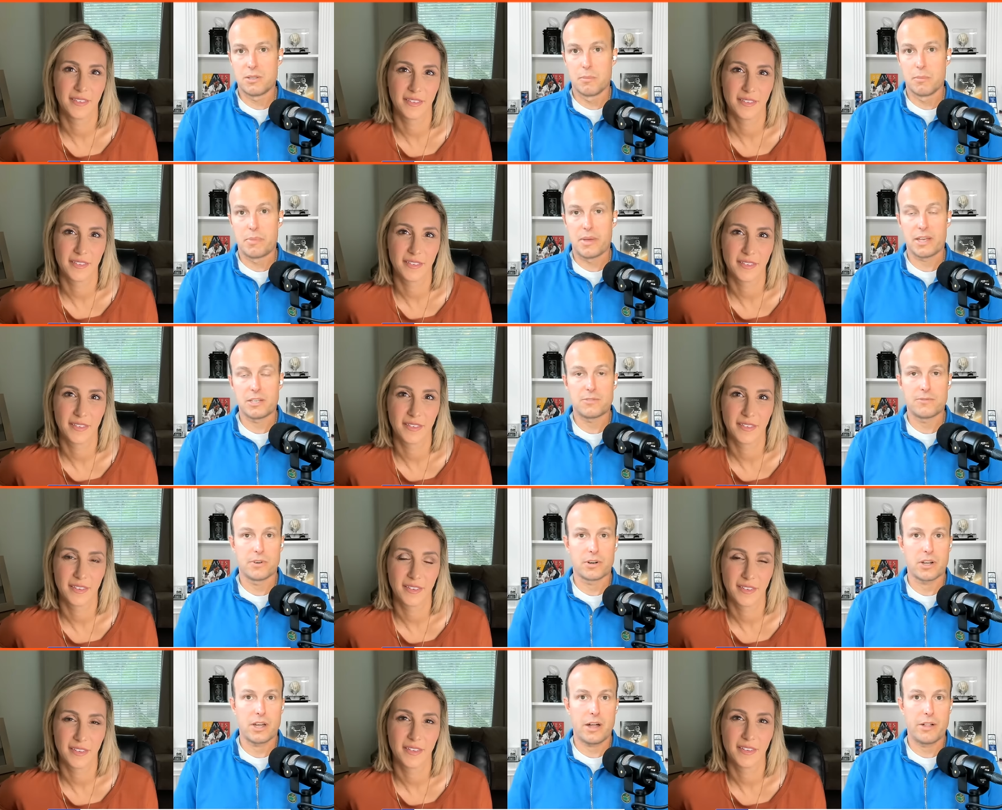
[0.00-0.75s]
Speaker 1: the best
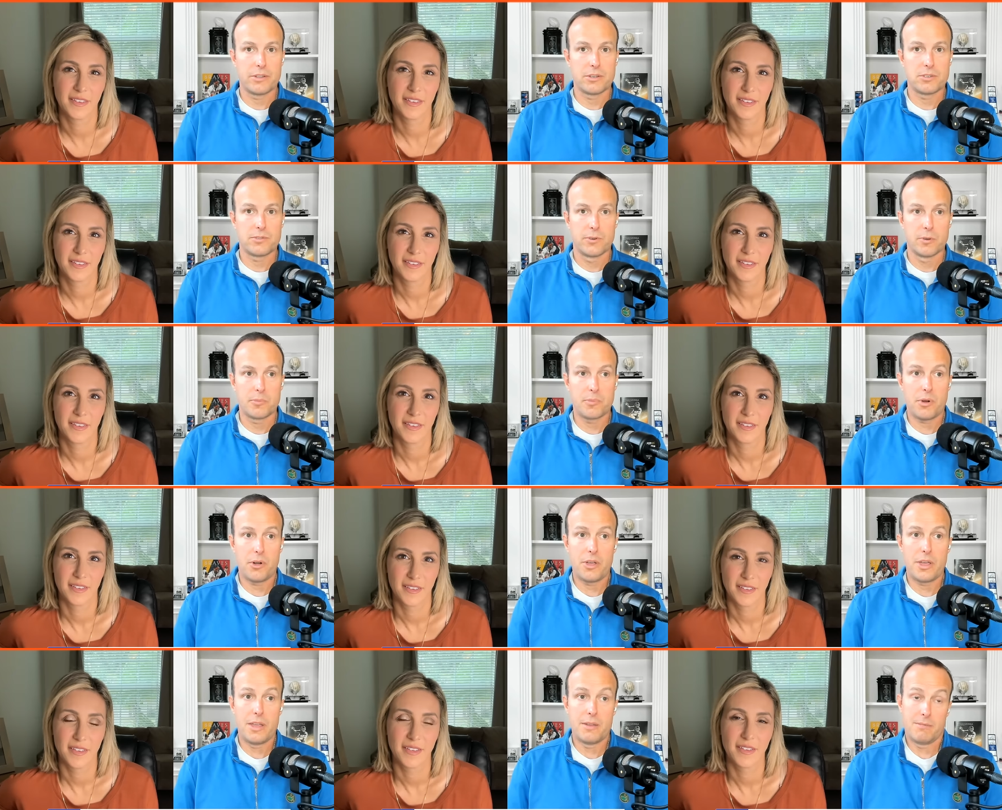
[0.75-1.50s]
for college
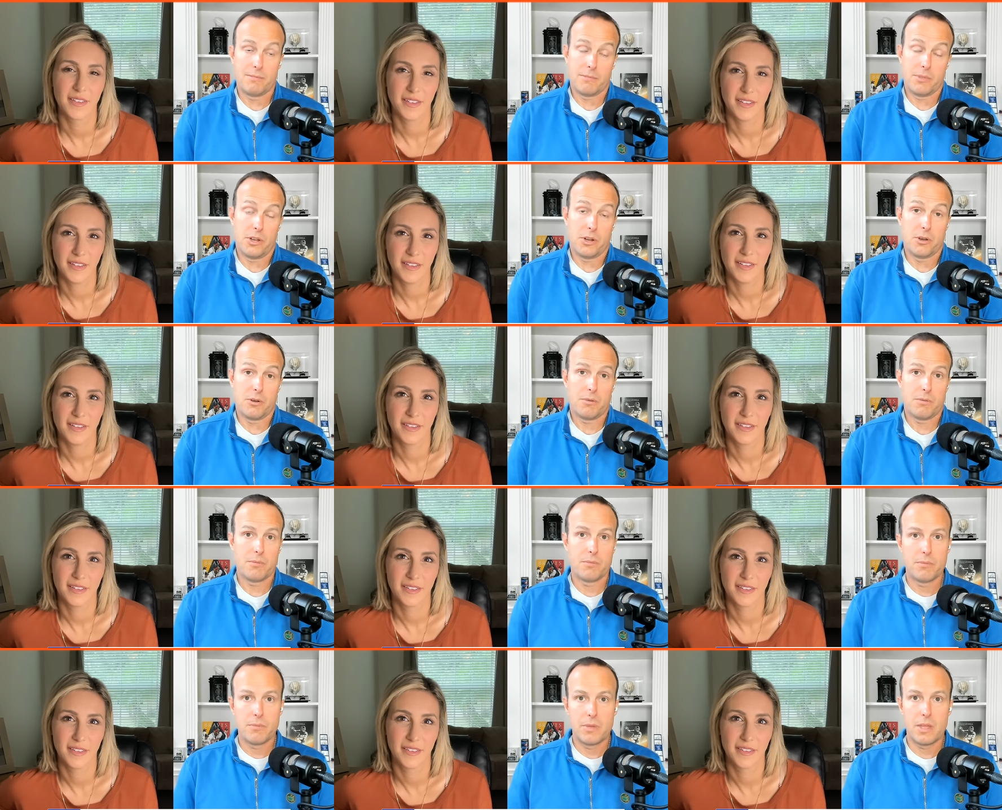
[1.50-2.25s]
football, and you know,
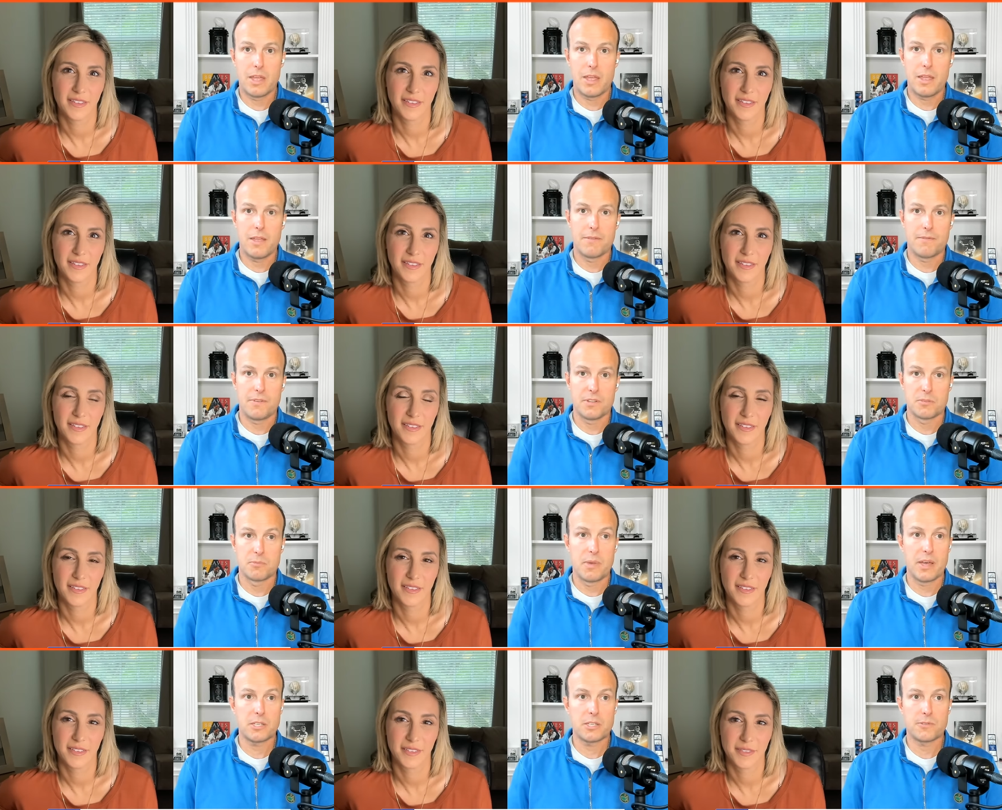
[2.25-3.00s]
if it's
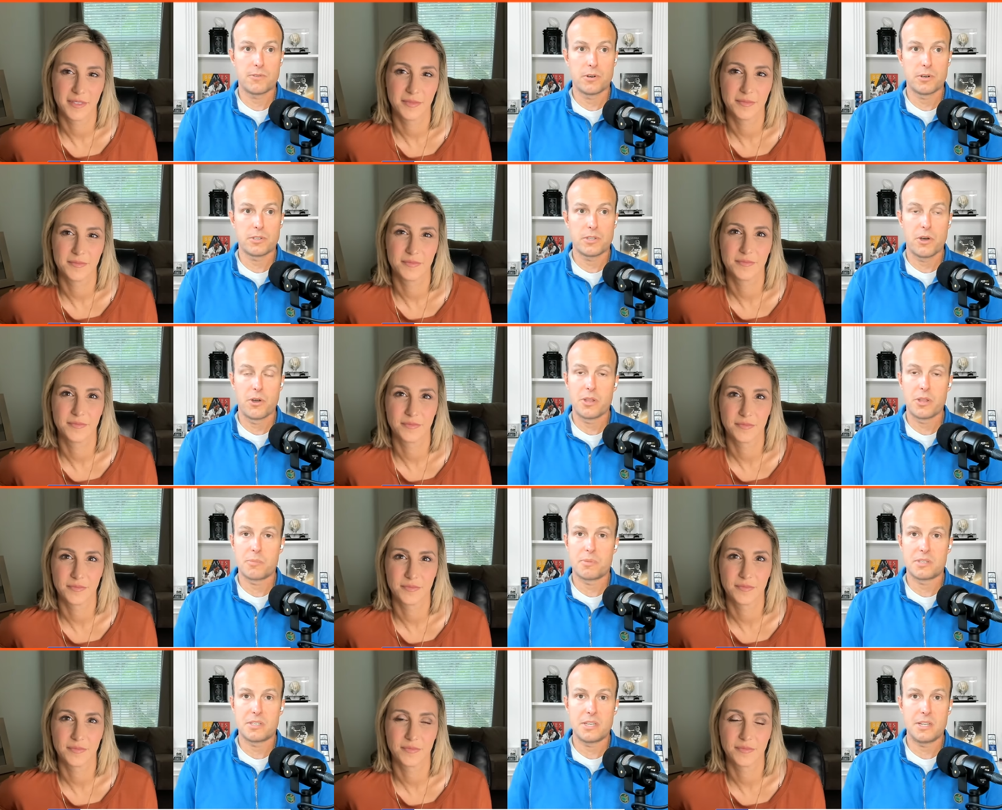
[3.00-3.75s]
best for Tony
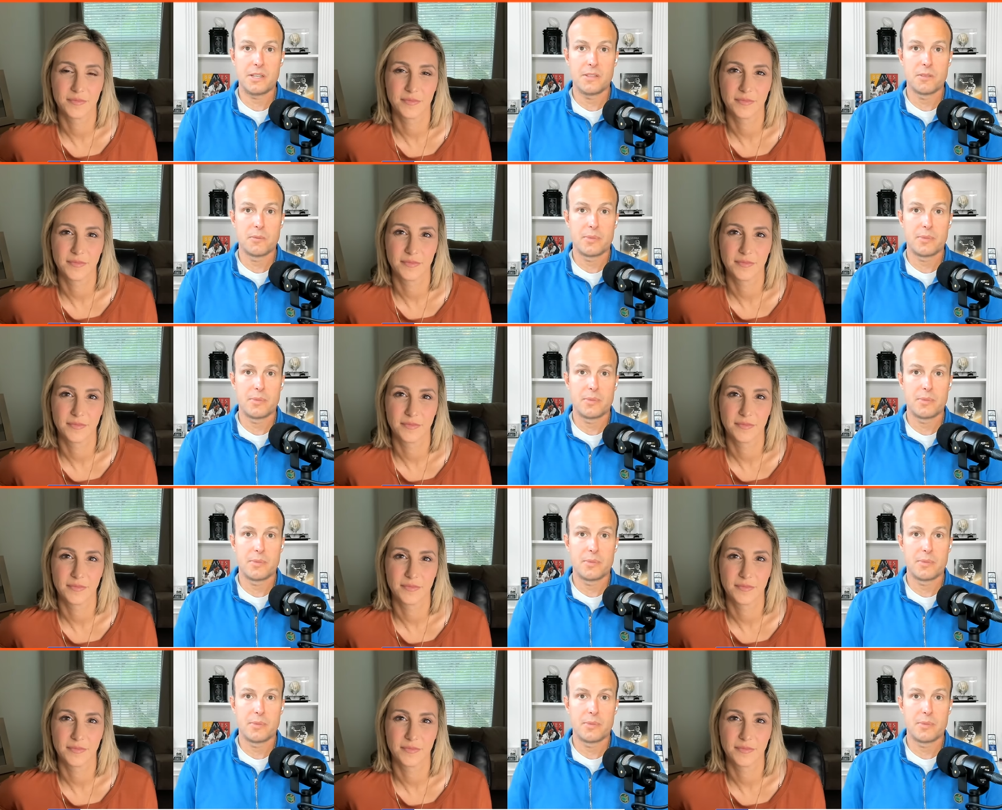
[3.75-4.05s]
Petitti in the